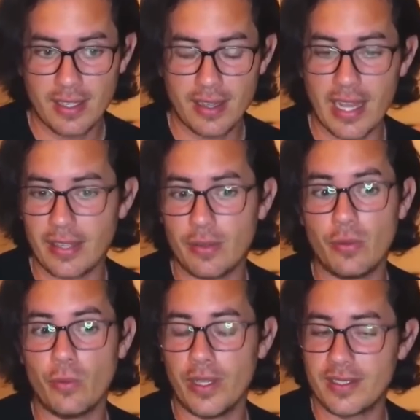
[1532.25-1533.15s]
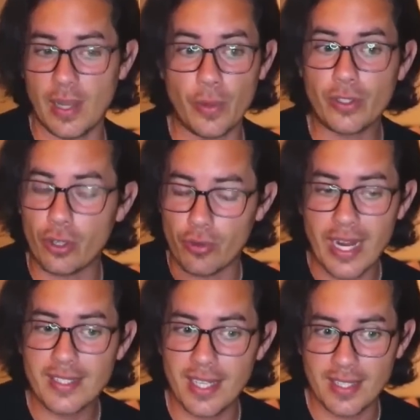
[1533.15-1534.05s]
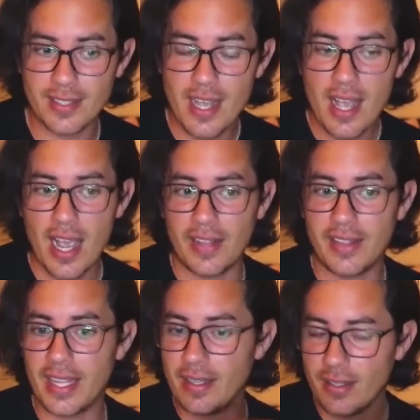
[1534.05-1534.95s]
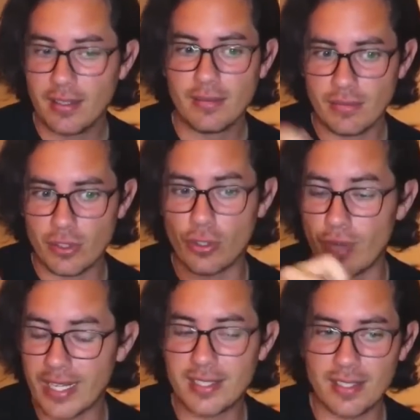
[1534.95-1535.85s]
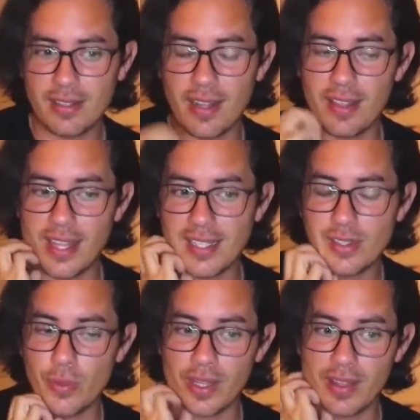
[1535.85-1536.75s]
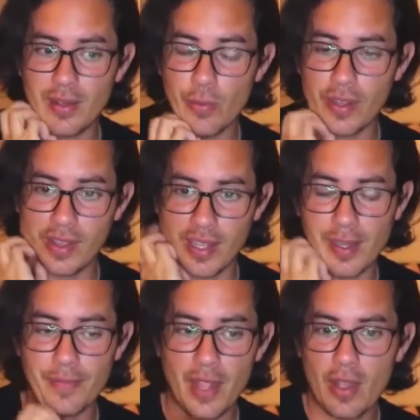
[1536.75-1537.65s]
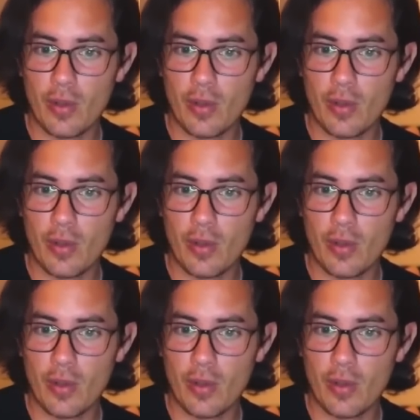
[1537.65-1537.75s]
Like when someone corrects us and they correct the things with a